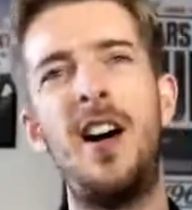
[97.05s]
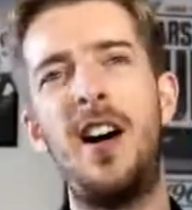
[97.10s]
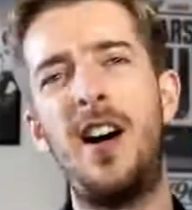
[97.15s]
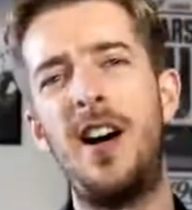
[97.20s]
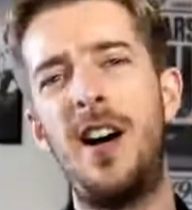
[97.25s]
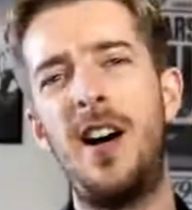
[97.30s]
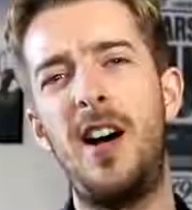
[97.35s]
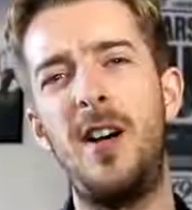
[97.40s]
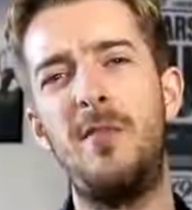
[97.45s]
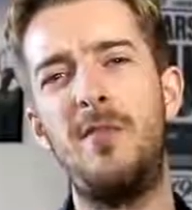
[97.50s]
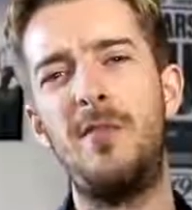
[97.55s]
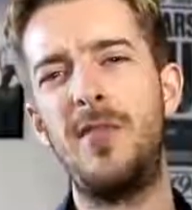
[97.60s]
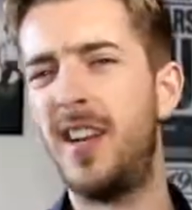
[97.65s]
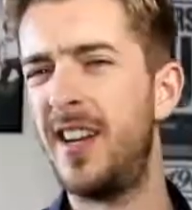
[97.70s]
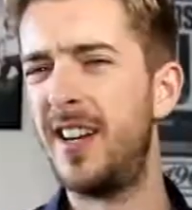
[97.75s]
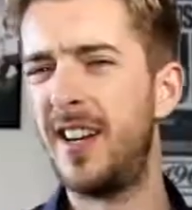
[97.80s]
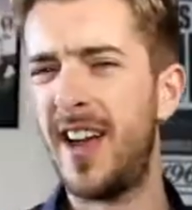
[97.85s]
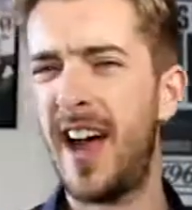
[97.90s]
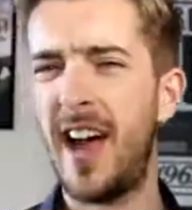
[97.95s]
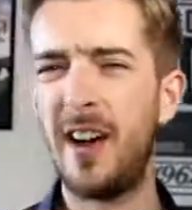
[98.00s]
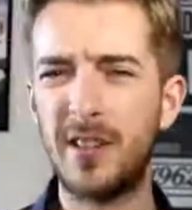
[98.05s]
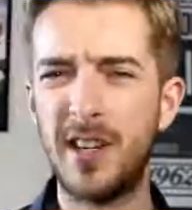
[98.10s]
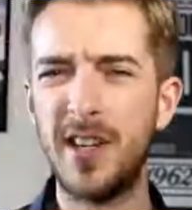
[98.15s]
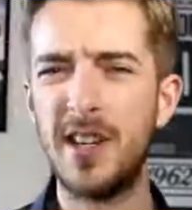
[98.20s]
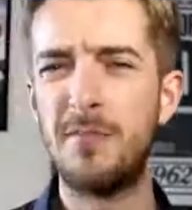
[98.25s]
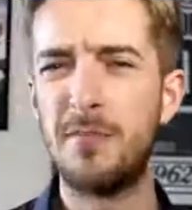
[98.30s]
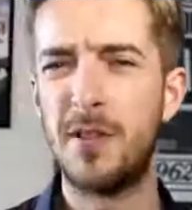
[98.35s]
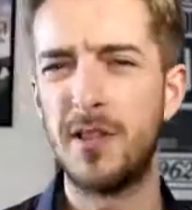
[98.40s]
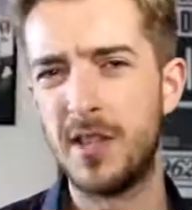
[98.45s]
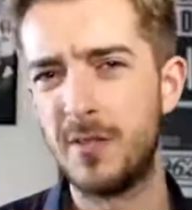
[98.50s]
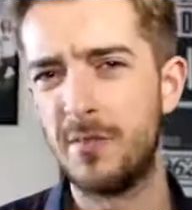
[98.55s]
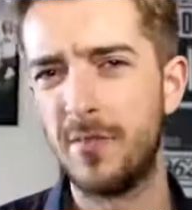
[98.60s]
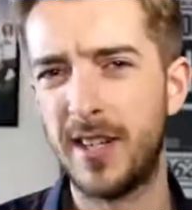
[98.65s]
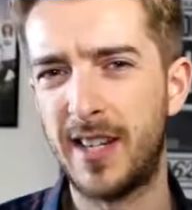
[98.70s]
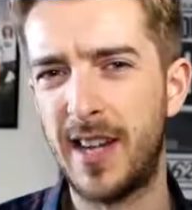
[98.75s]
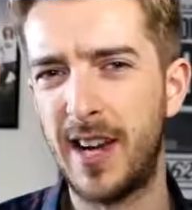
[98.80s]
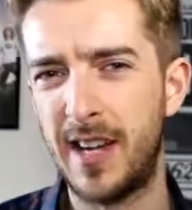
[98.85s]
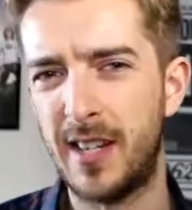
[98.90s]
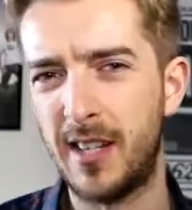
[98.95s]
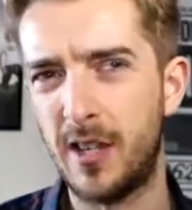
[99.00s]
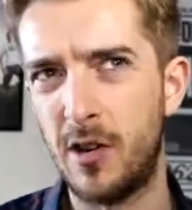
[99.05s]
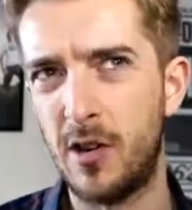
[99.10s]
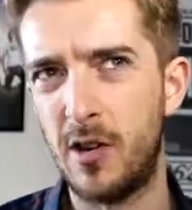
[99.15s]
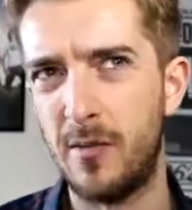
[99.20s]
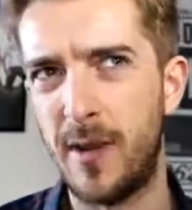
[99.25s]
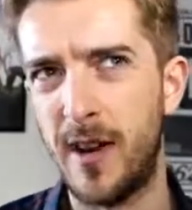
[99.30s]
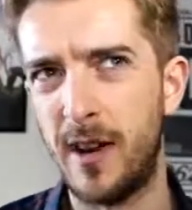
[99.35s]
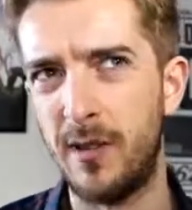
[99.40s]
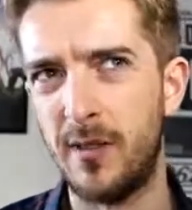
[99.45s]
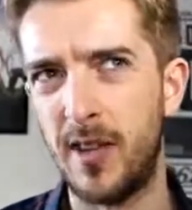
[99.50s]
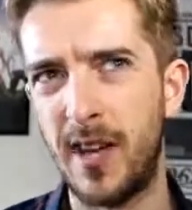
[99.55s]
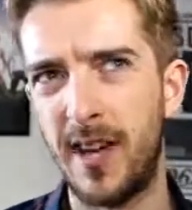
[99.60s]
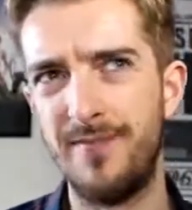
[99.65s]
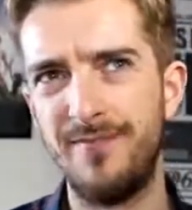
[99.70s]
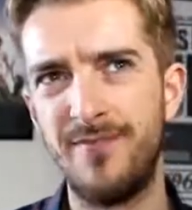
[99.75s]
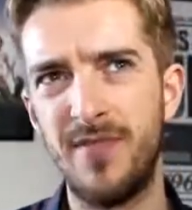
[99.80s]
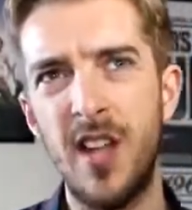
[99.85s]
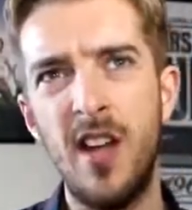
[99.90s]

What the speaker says: And how can you possibly kind of go about that?